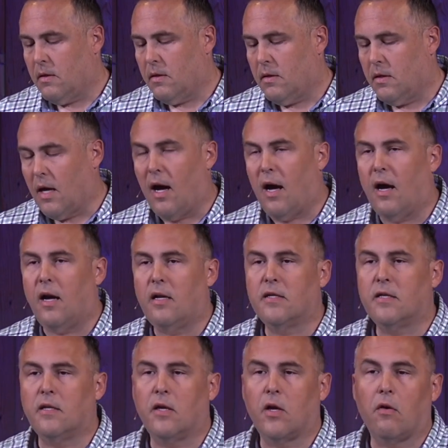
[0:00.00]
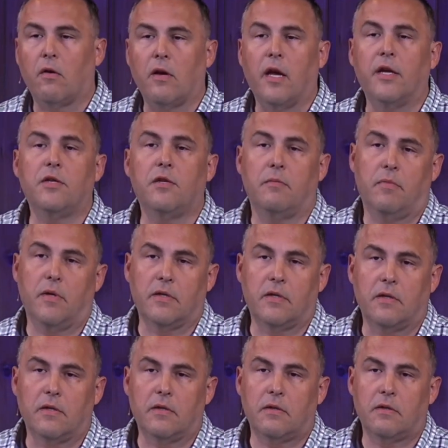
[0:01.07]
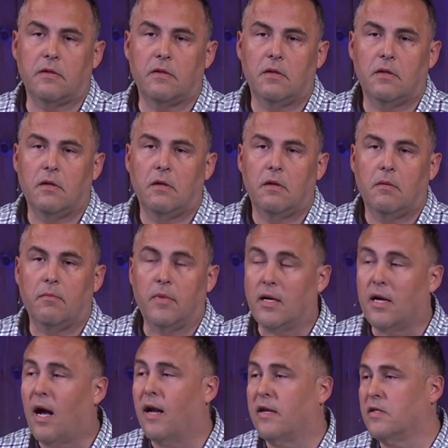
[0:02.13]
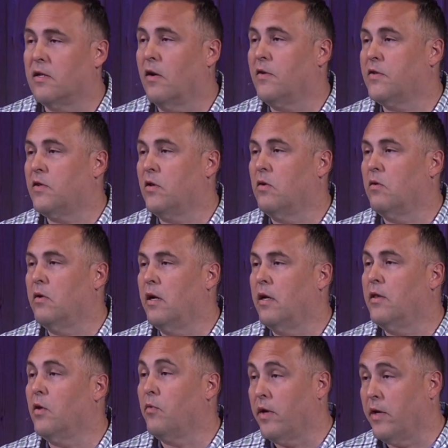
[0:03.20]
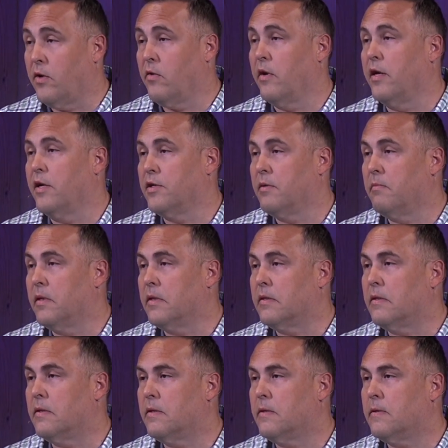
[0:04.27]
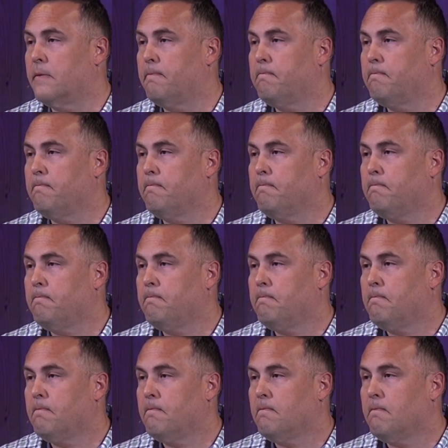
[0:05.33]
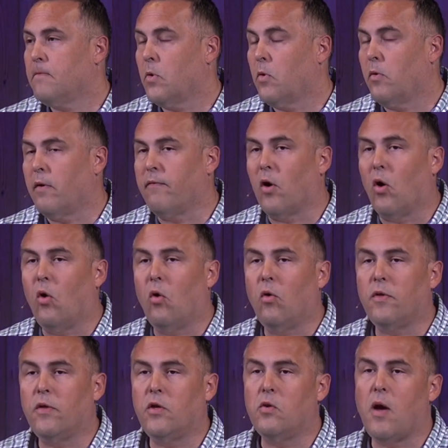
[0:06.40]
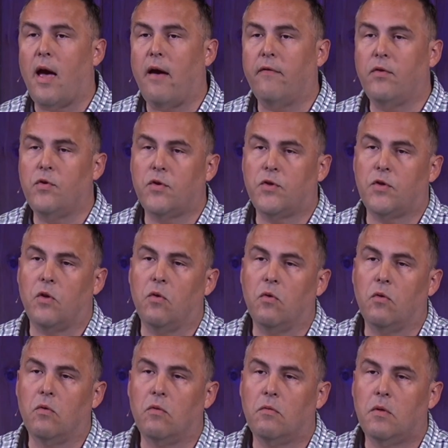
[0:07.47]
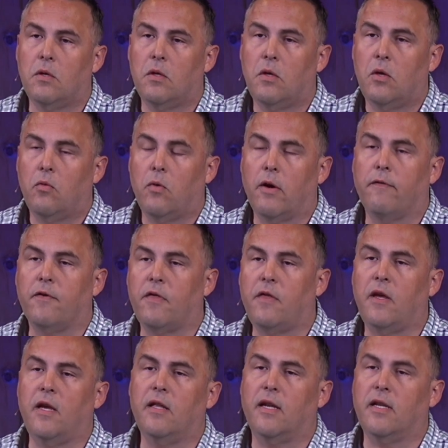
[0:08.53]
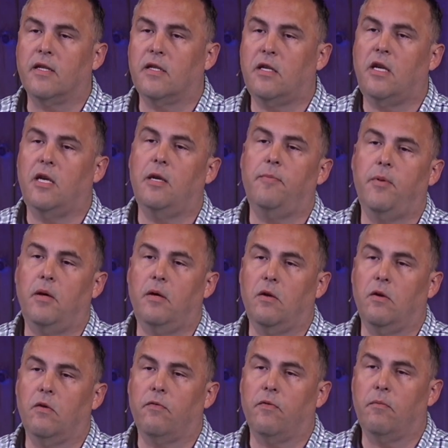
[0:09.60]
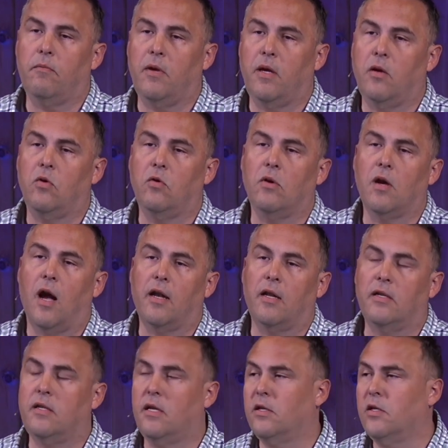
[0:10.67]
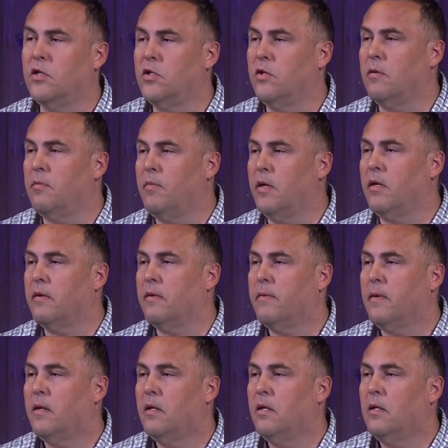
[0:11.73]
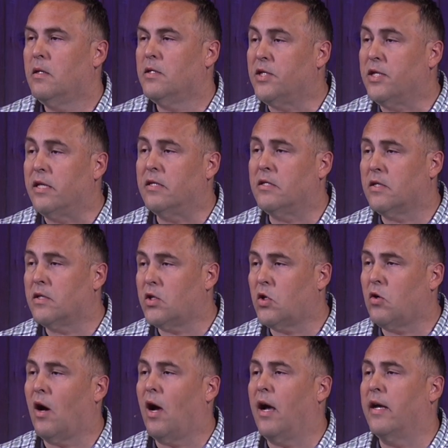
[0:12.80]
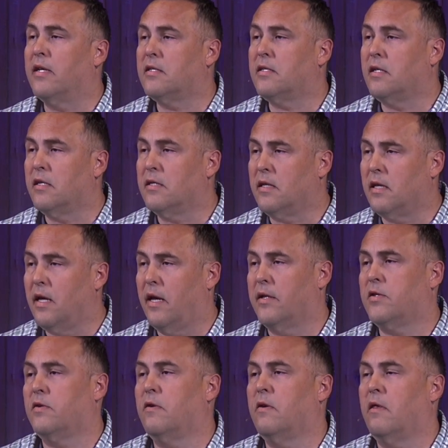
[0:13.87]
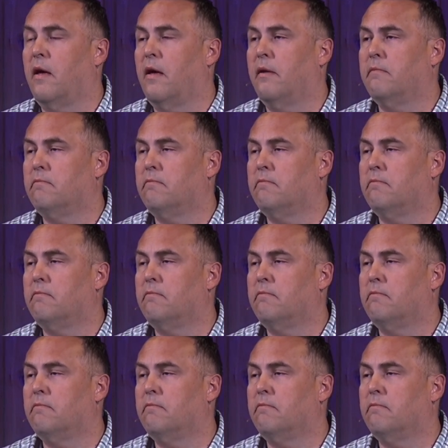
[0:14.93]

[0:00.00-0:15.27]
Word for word: God is in the creation business, but God is also in the recreation business. Whatever hole that you have in your soul, whatever thing that is keeping you from being who God intended you to be, Jesus Christ is the answer to that.